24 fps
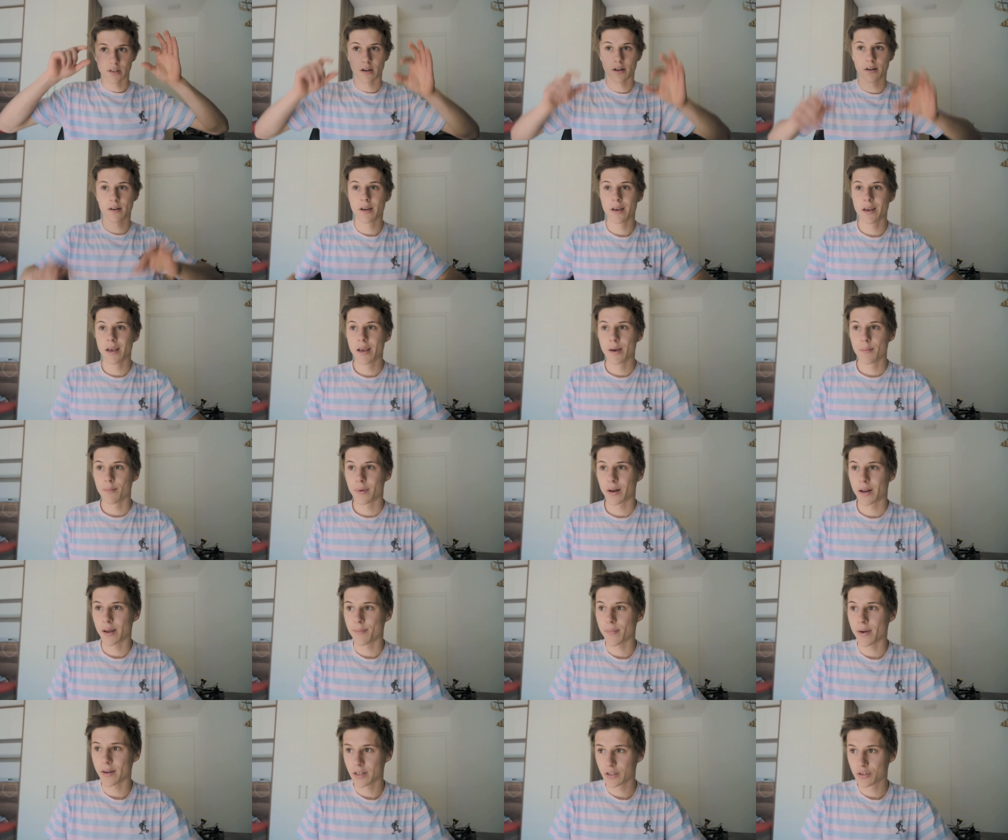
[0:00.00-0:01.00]
on but I
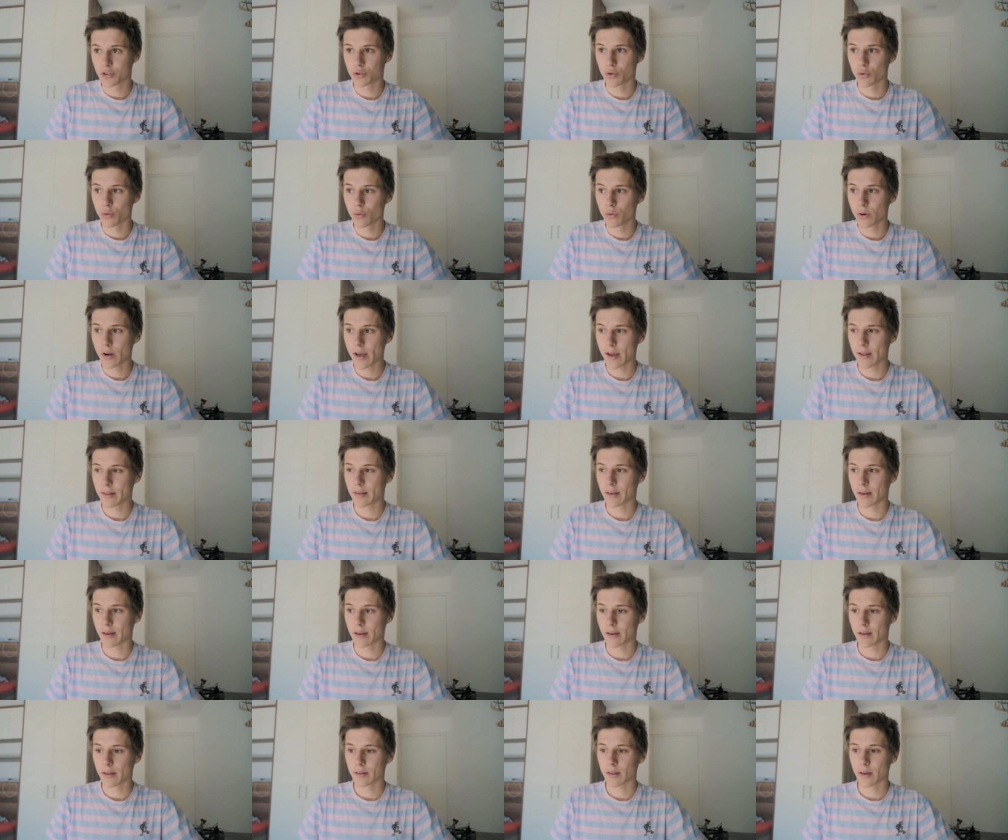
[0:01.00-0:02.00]
managed to do that
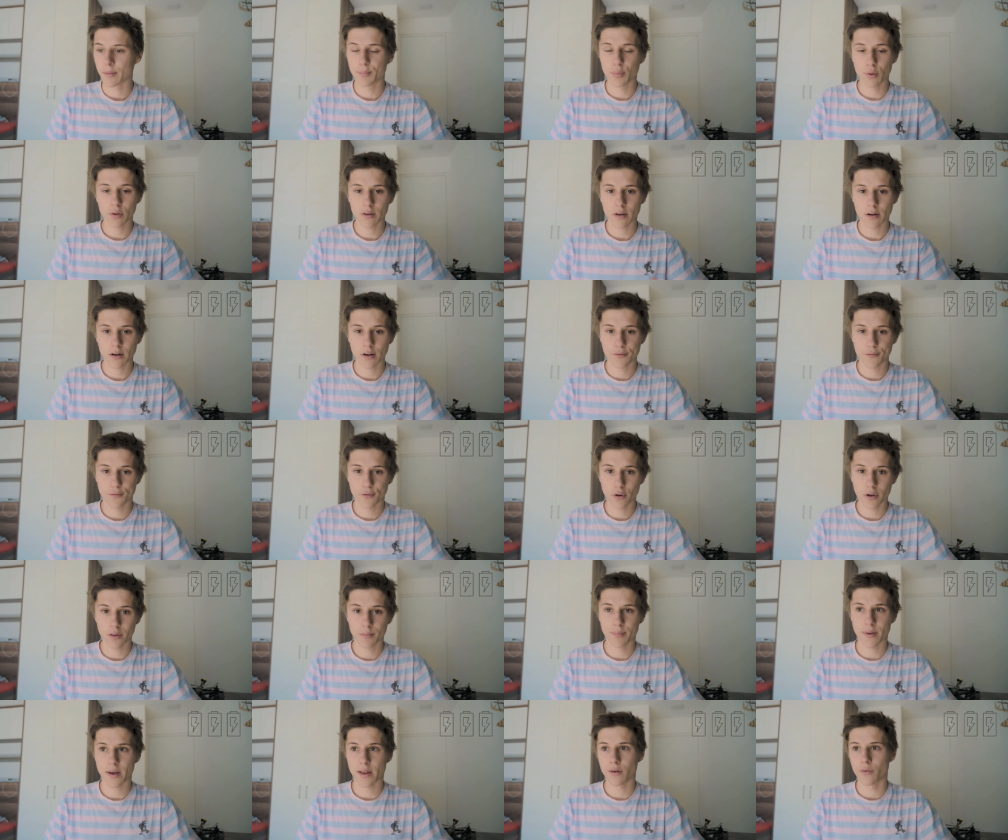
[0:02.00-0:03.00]
and I put on the
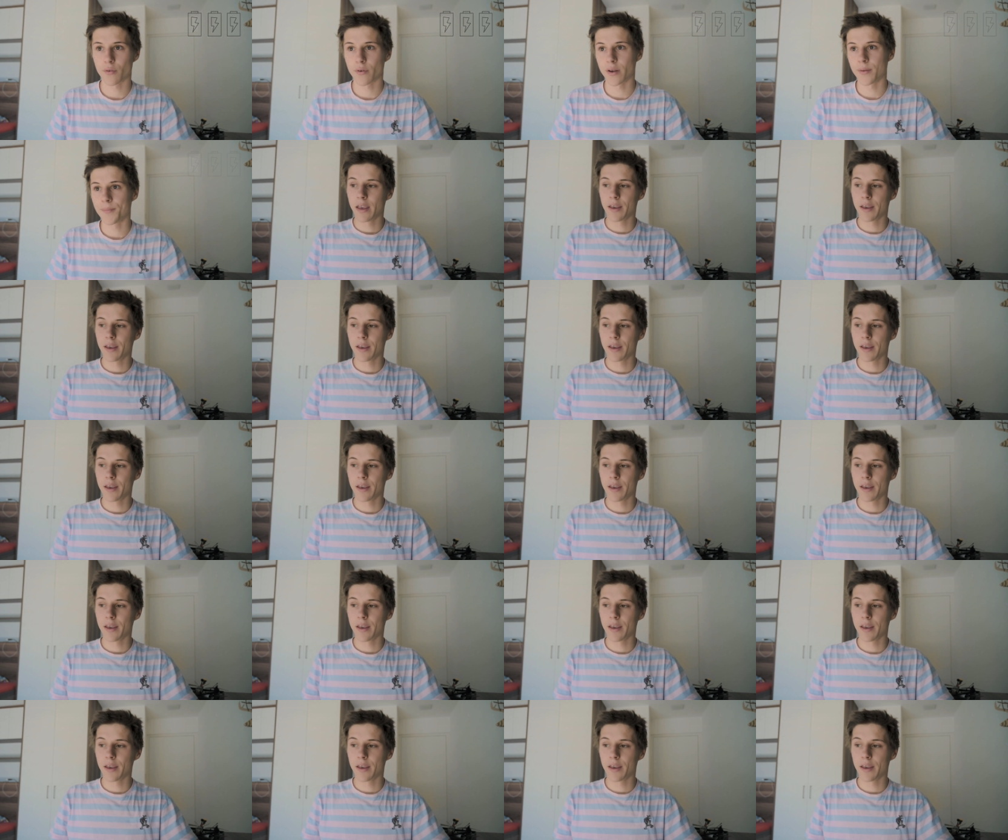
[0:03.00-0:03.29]
third battery